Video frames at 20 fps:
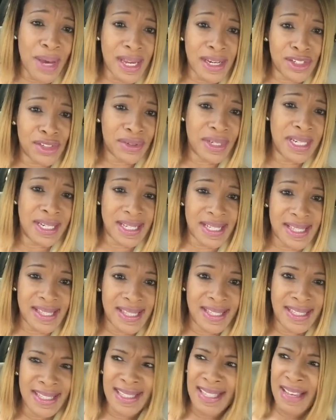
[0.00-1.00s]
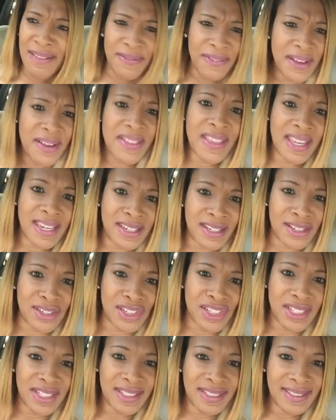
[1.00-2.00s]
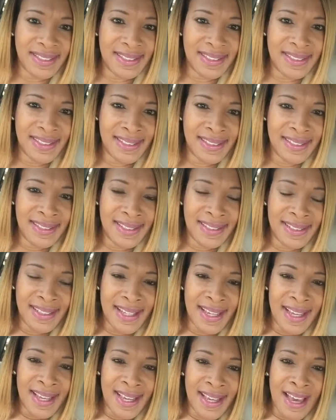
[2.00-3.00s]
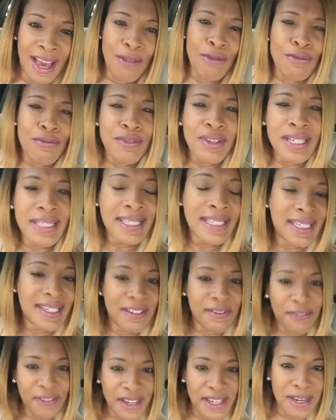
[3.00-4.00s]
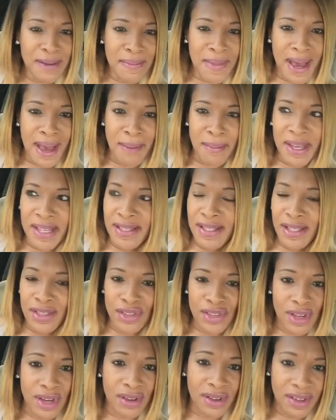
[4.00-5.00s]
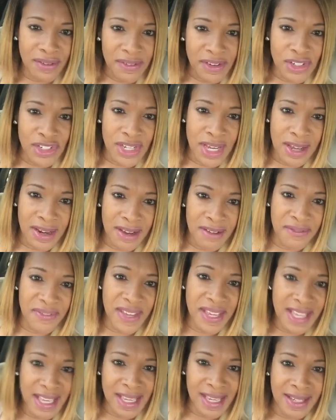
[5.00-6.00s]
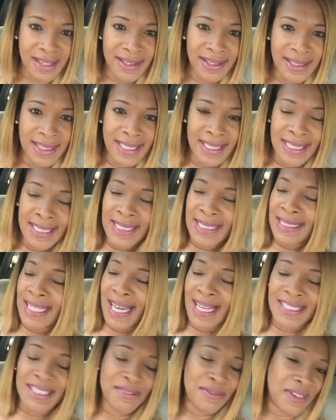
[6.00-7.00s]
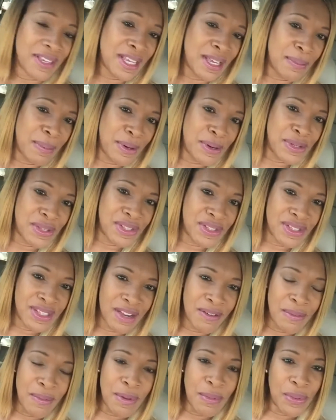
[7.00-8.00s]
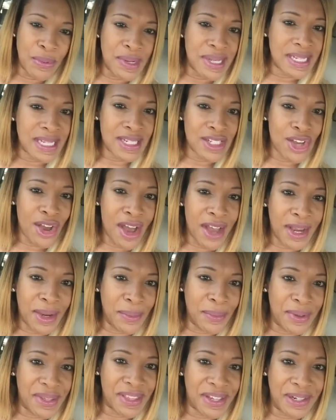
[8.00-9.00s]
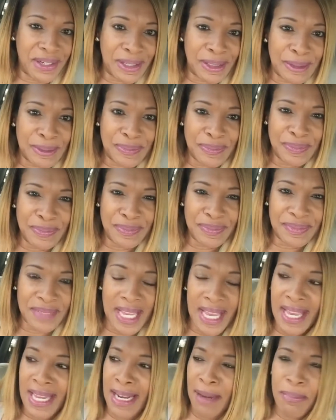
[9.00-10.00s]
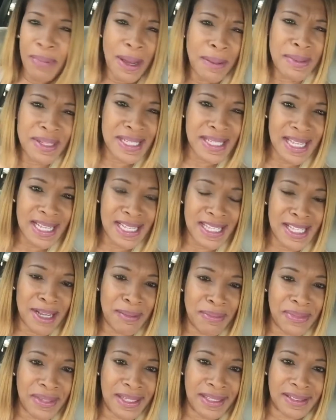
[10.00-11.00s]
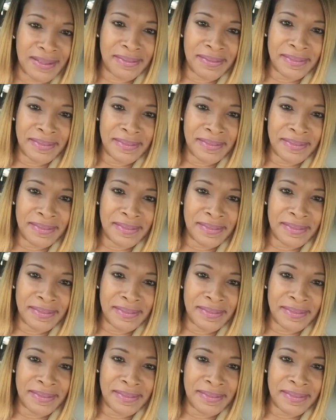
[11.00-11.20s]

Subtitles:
to treat us. They feel that energy. A really good friend of mine, my sister, I'll give her a shout out, Vicky, Dr. Vicky Persons. I remember one day talking with her, and I probably said something